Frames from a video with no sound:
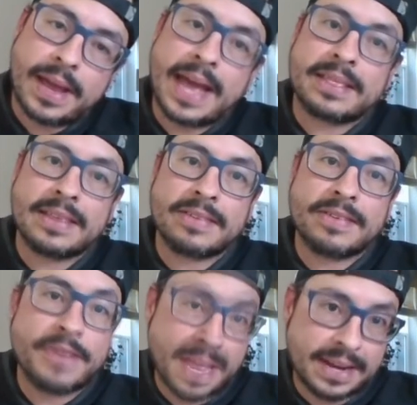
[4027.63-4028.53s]
at this
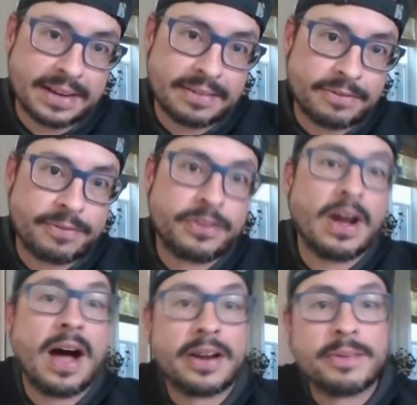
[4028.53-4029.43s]
event
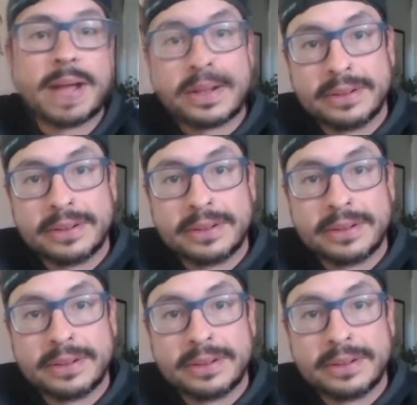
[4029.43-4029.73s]
to honor Michael.